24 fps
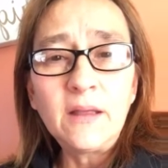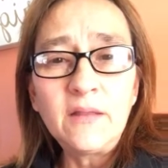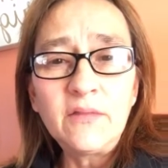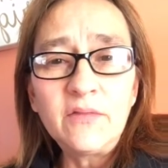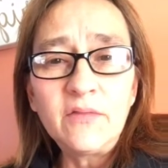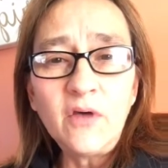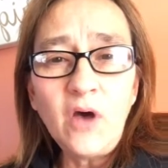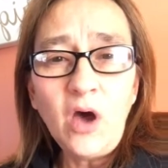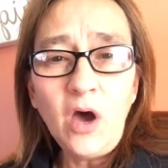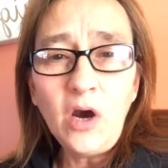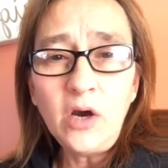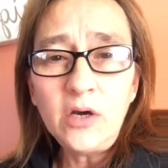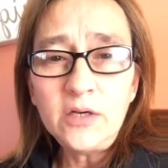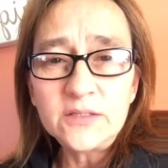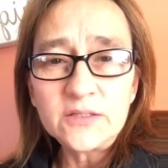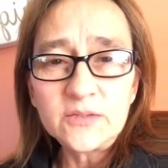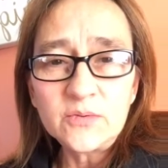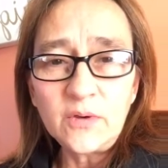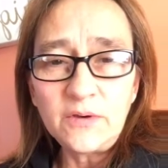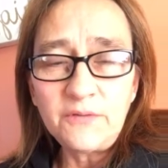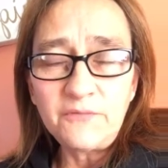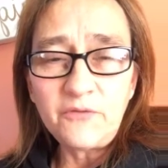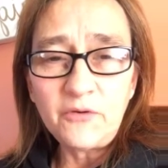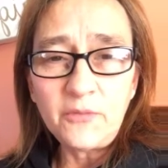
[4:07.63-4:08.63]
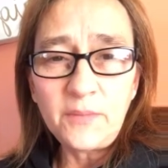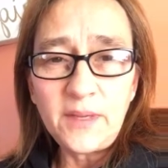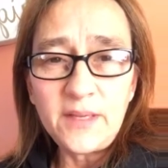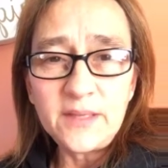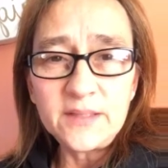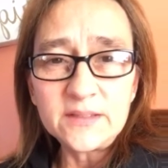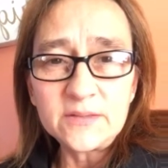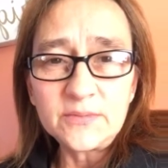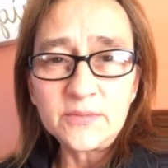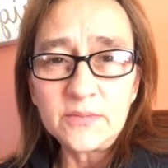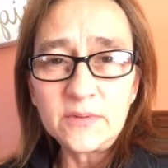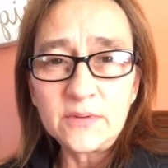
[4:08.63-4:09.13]
The hardest one for me
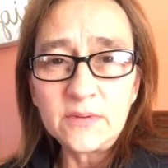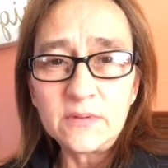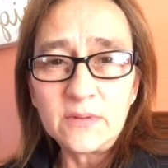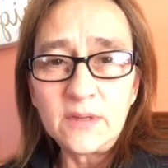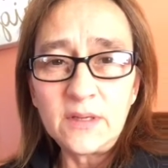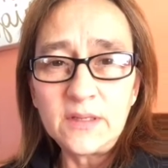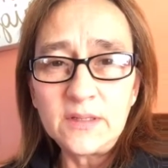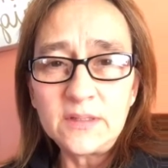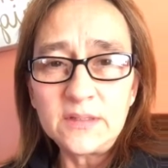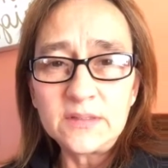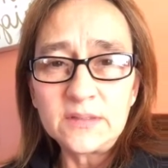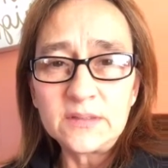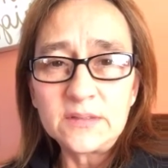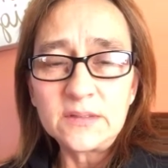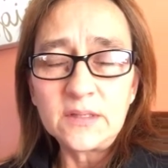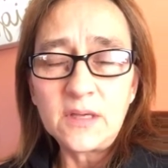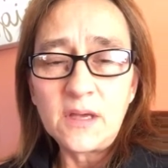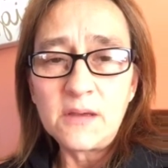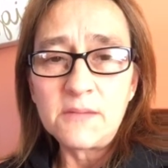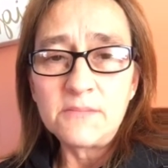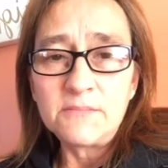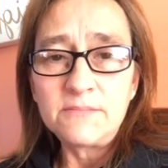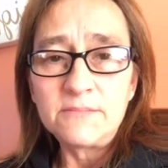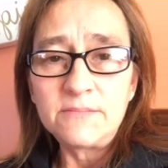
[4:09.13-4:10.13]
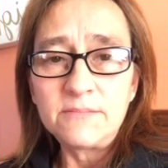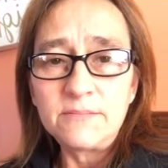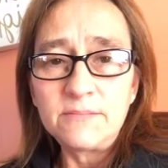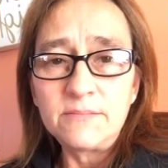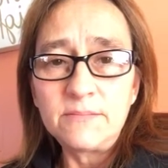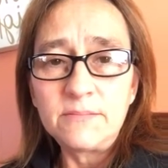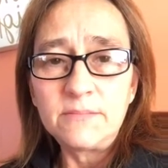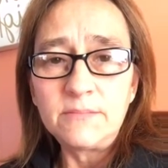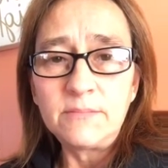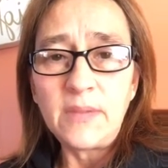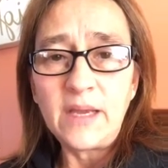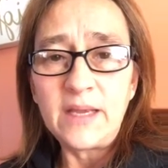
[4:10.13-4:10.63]
is
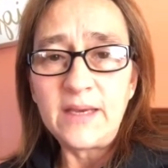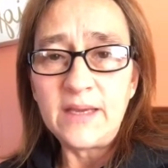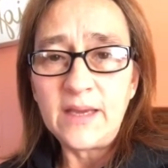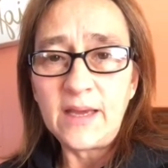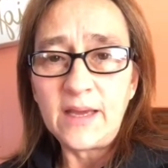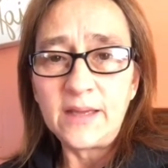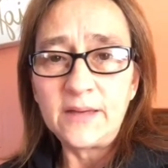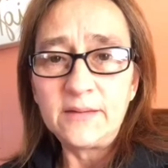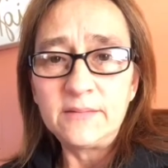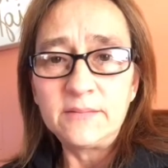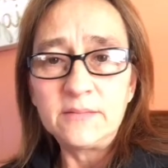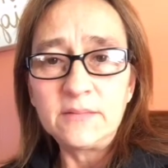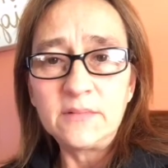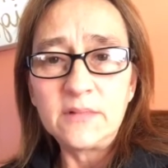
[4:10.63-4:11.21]
my dad,